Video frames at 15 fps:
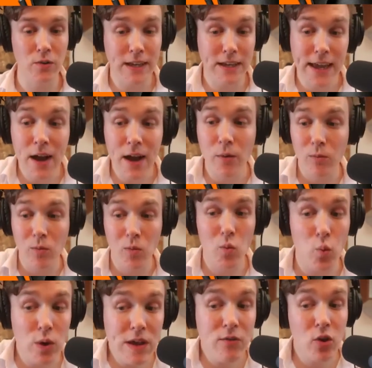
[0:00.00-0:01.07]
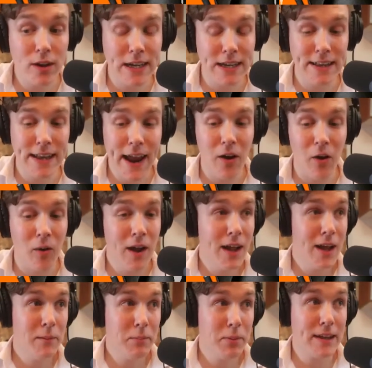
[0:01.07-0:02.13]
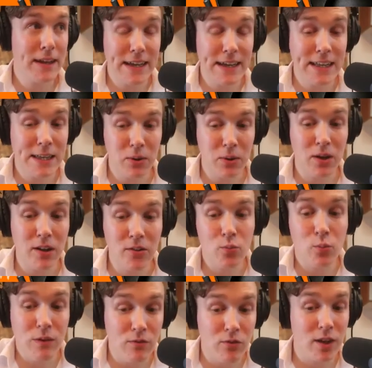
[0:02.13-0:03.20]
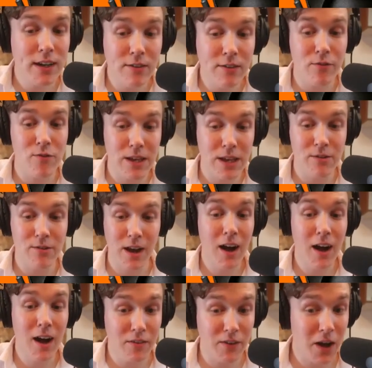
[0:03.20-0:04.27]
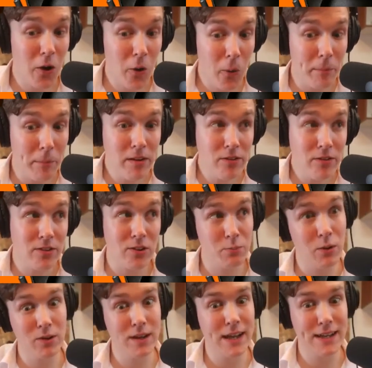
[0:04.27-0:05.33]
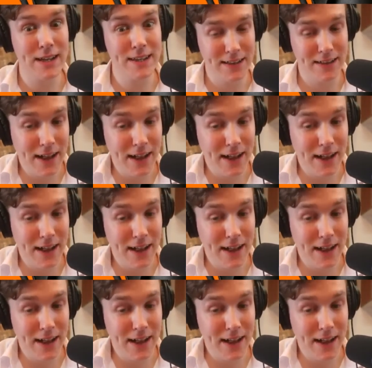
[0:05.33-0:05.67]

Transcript: Like, yeah, we've got it now, but like, it's because we've done it for a year and a half and our whole business is podcasting.